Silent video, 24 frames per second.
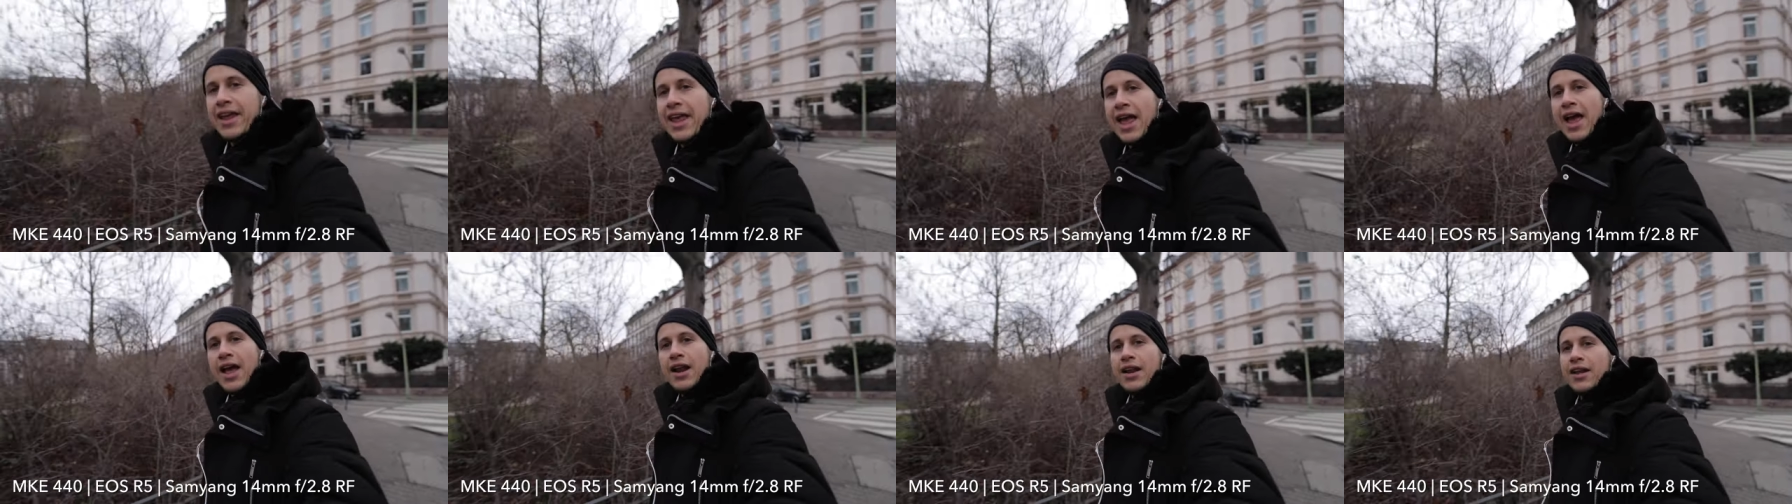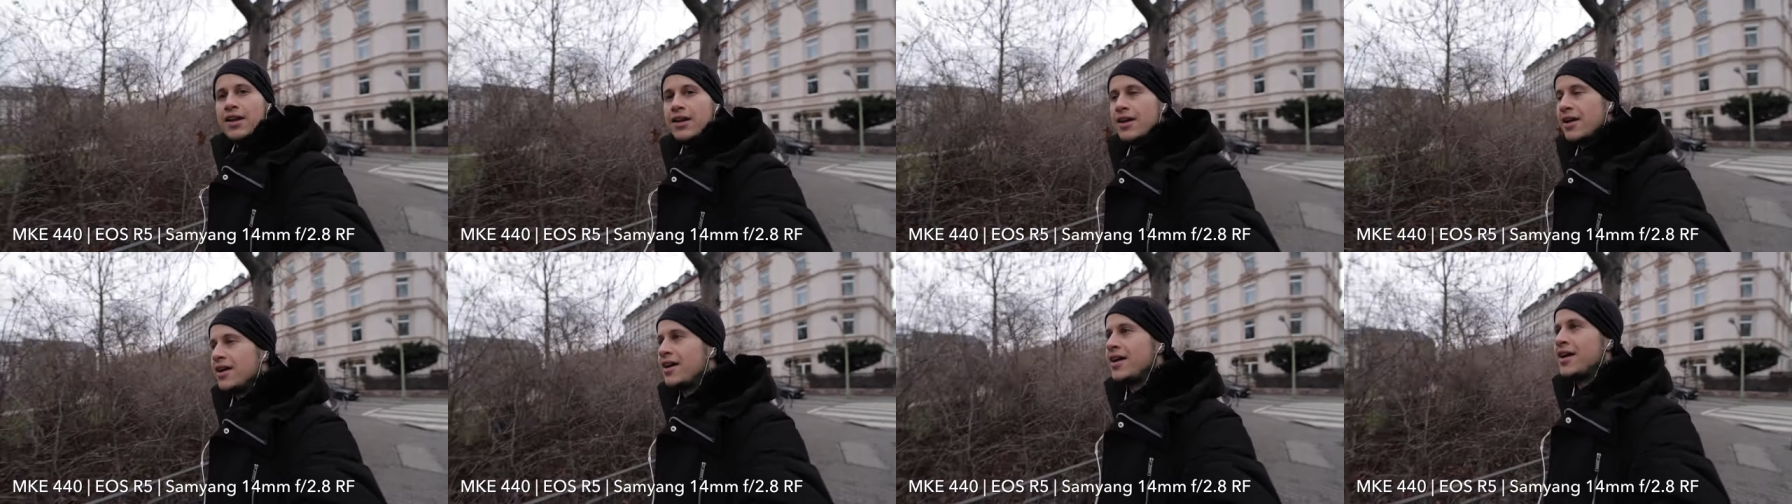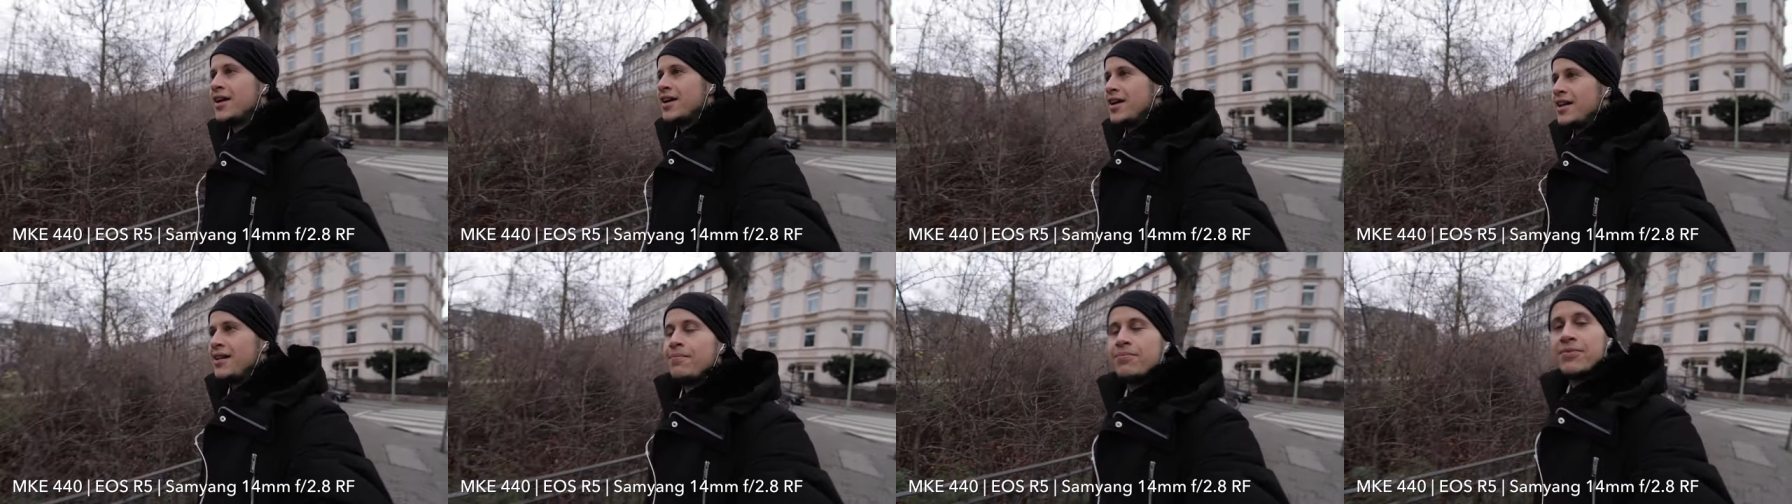Canon,
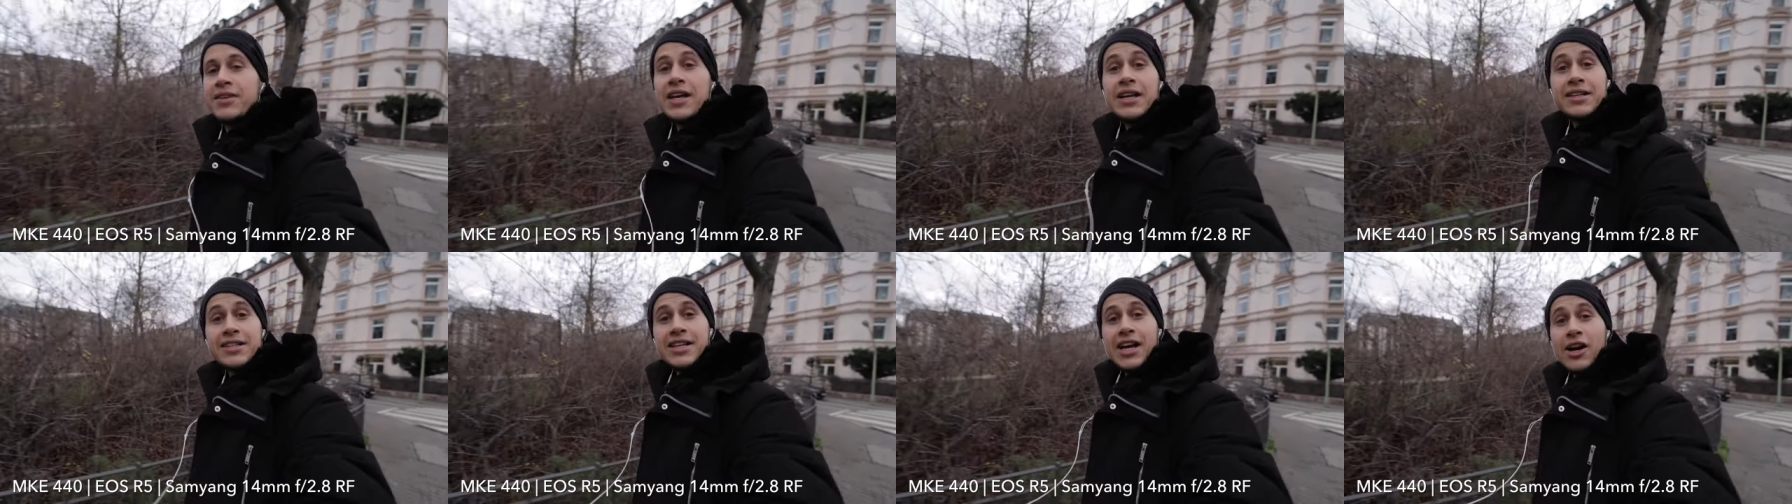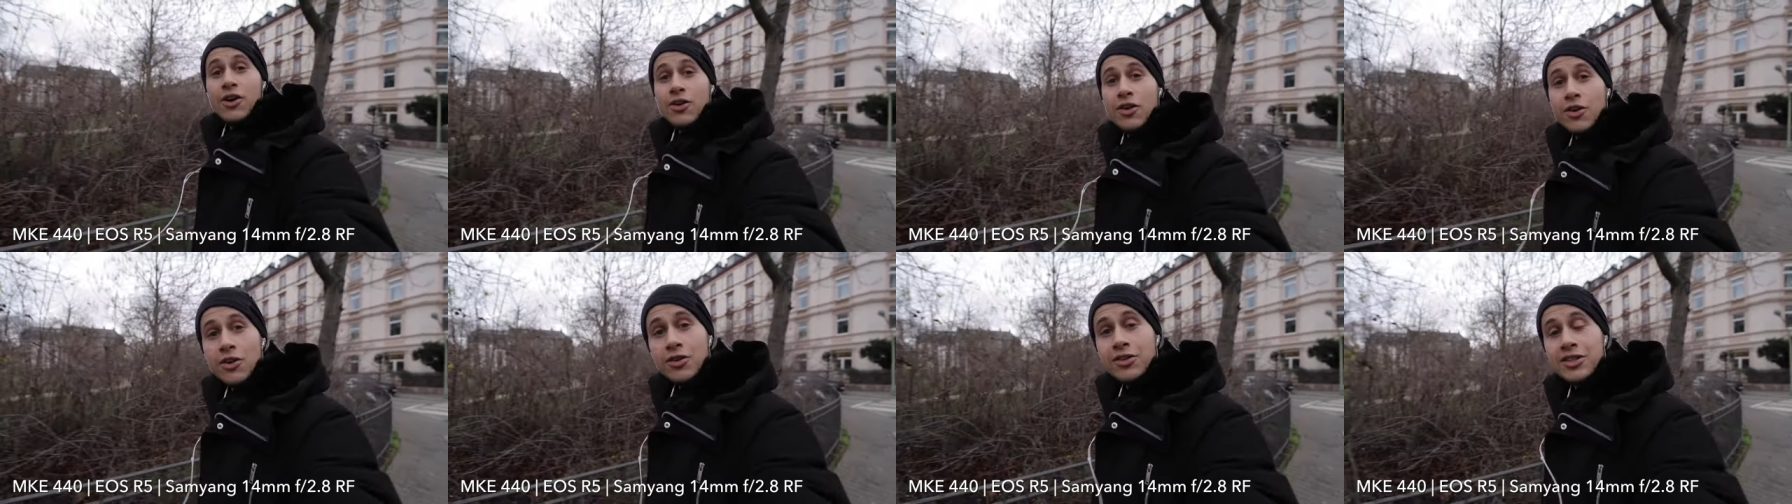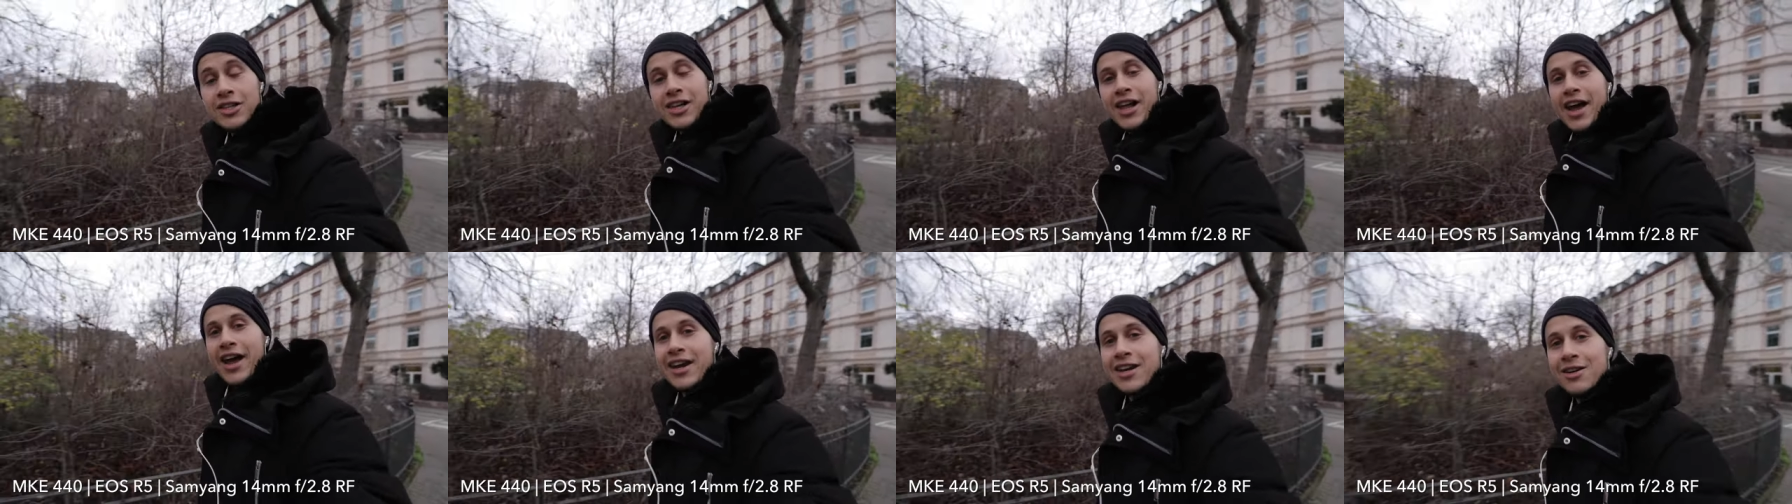that's how it looks
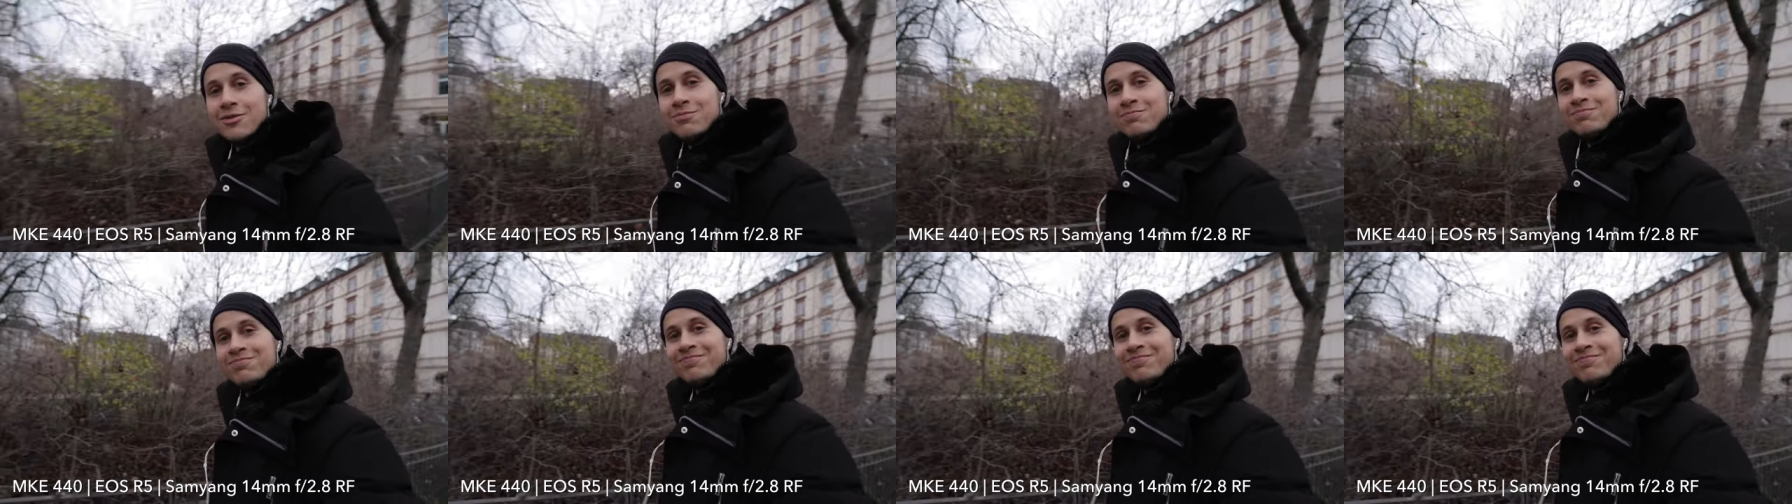like.